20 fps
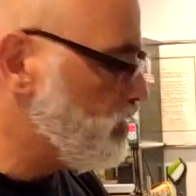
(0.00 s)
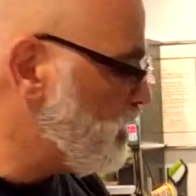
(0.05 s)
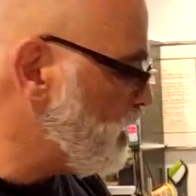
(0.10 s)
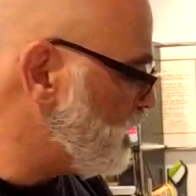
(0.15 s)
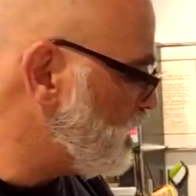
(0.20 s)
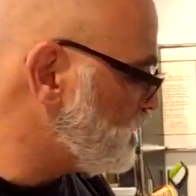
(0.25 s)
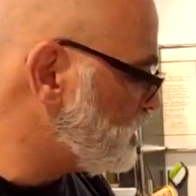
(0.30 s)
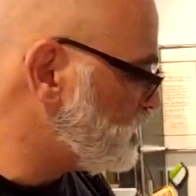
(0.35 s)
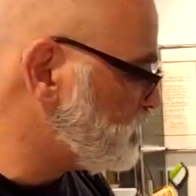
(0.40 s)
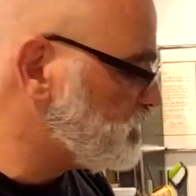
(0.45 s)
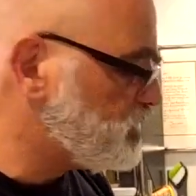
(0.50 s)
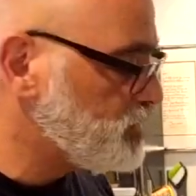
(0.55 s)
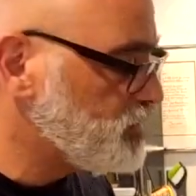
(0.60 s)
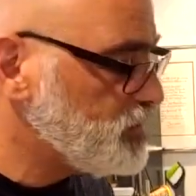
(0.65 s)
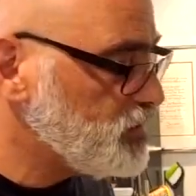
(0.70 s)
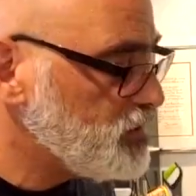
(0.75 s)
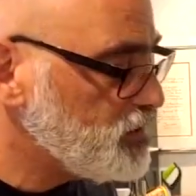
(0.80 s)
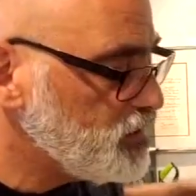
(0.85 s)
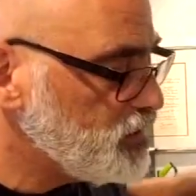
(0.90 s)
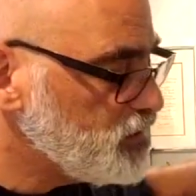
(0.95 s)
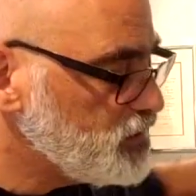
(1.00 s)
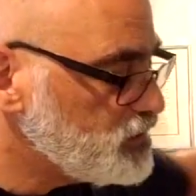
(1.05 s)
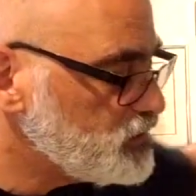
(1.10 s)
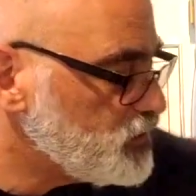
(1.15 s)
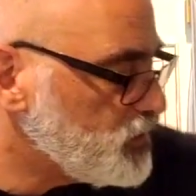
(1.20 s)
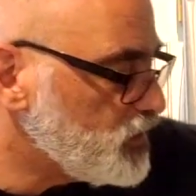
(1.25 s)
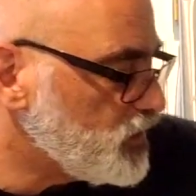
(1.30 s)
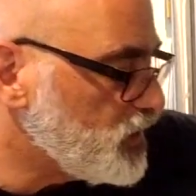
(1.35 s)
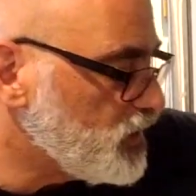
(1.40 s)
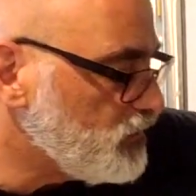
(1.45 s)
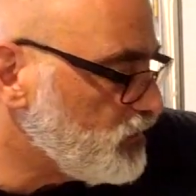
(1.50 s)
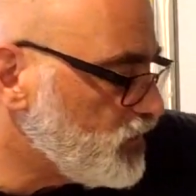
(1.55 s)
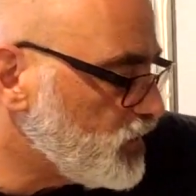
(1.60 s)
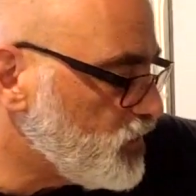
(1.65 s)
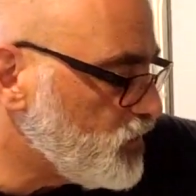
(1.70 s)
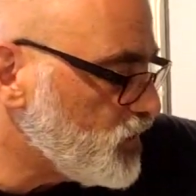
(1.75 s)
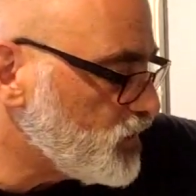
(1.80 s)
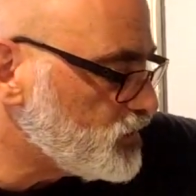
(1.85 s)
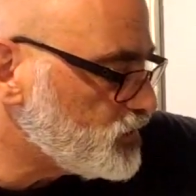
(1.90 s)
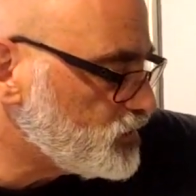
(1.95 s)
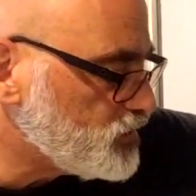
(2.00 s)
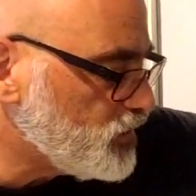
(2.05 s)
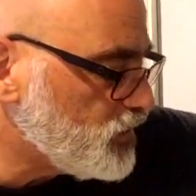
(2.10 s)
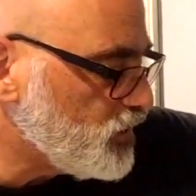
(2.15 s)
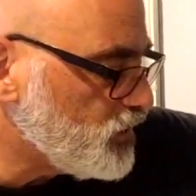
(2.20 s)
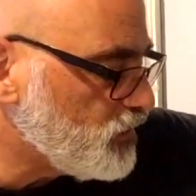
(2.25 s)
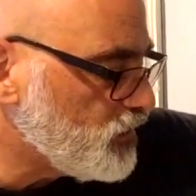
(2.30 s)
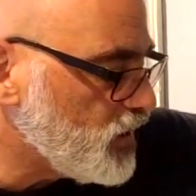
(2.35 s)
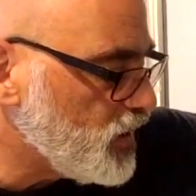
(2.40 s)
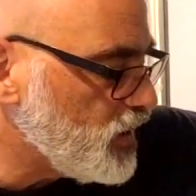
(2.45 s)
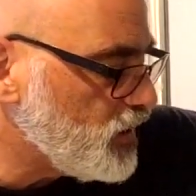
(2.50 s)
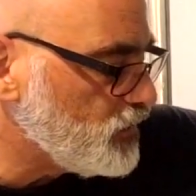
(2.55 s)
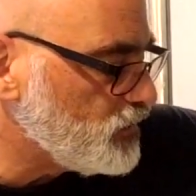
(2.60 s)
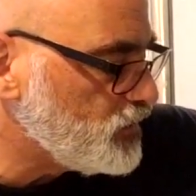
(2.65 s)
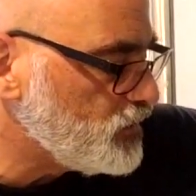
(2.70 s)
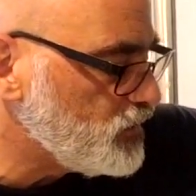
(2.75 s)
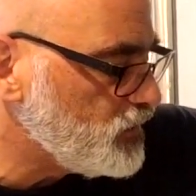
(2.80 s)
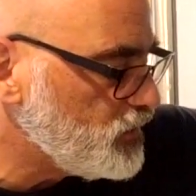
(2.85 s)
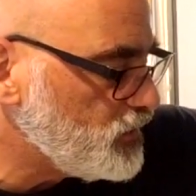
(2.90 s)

minutes. So I want to give it a quick stir around.